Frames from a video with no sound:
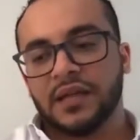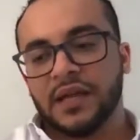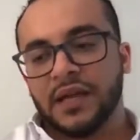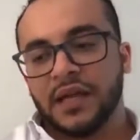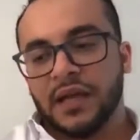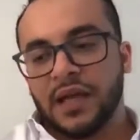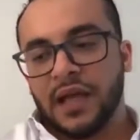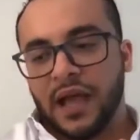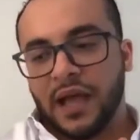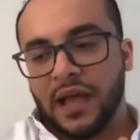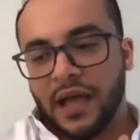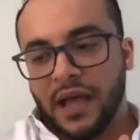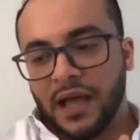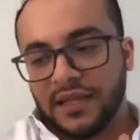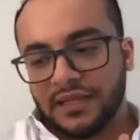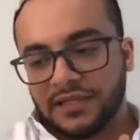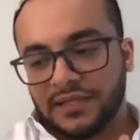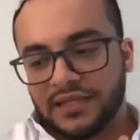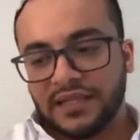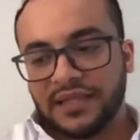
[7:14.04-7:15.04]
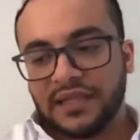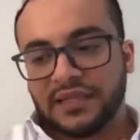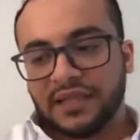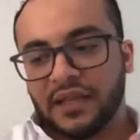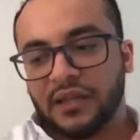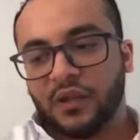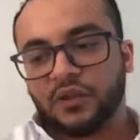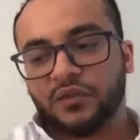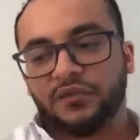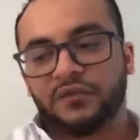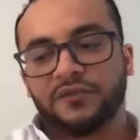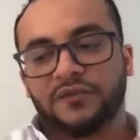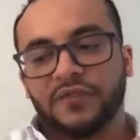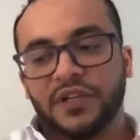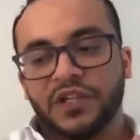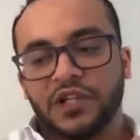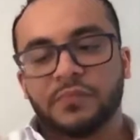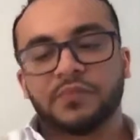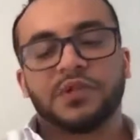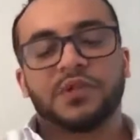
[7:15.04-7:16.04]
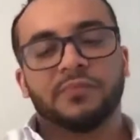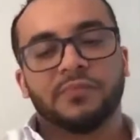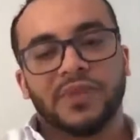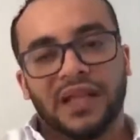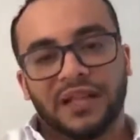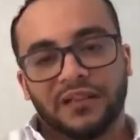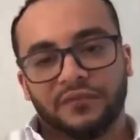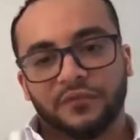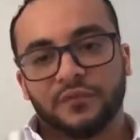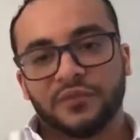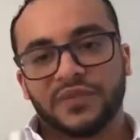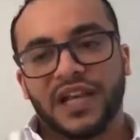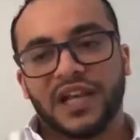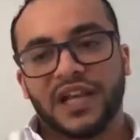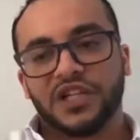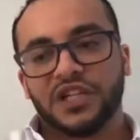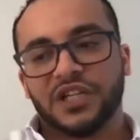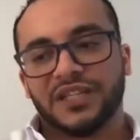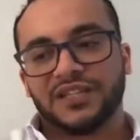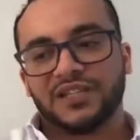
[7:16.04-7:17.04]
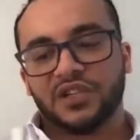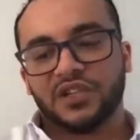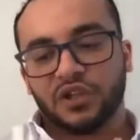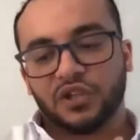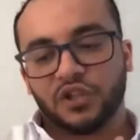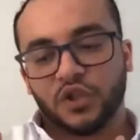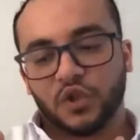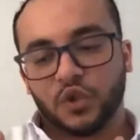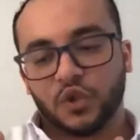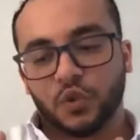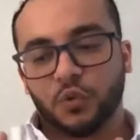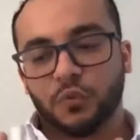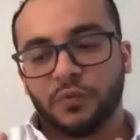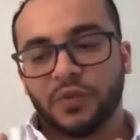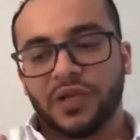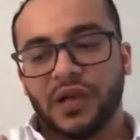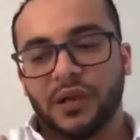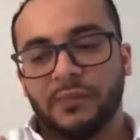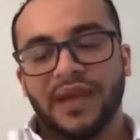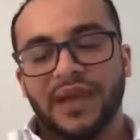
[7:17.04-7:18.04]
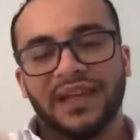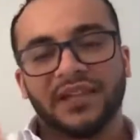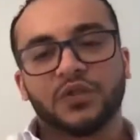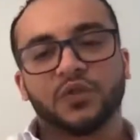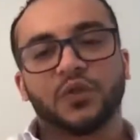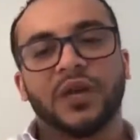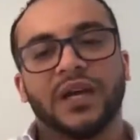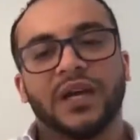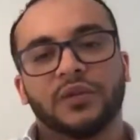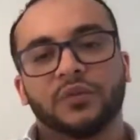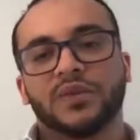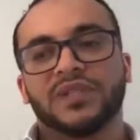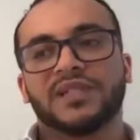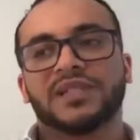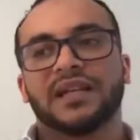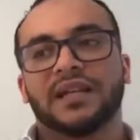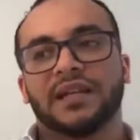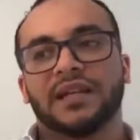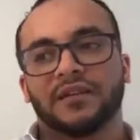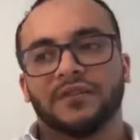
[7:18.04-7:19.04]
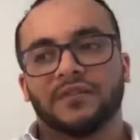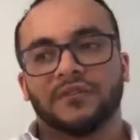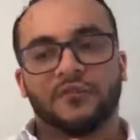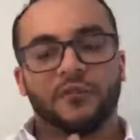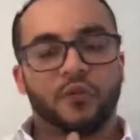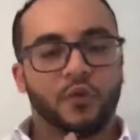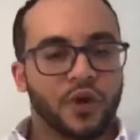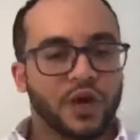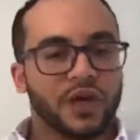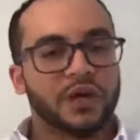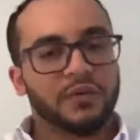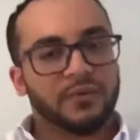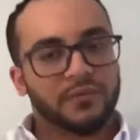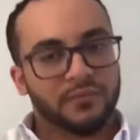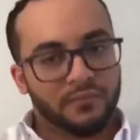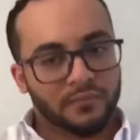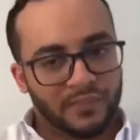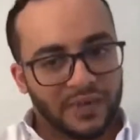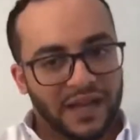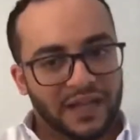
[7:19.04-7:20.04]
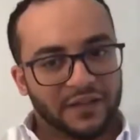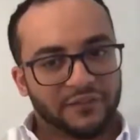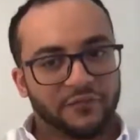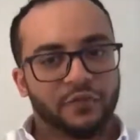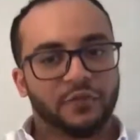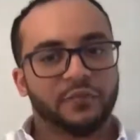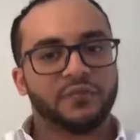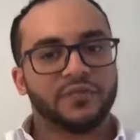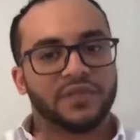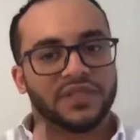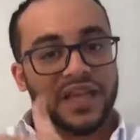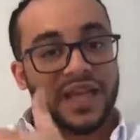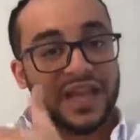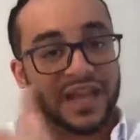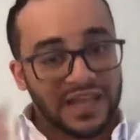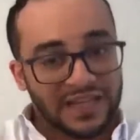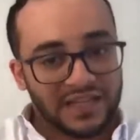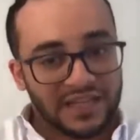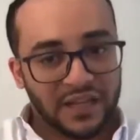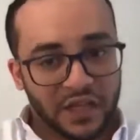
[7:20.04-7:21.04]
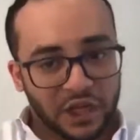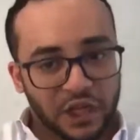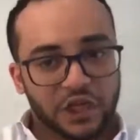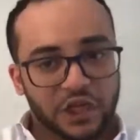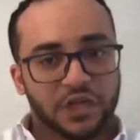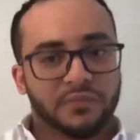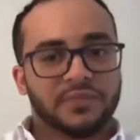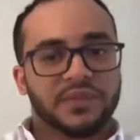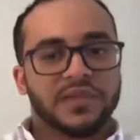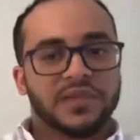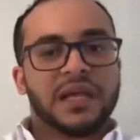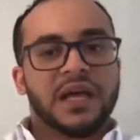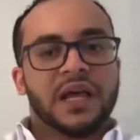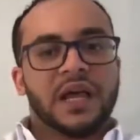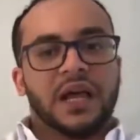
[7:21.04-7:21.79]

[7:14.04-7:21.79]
I see that a lot of Egyptian platforms actually started to become head-to-head with the foreign platforms in Egypt.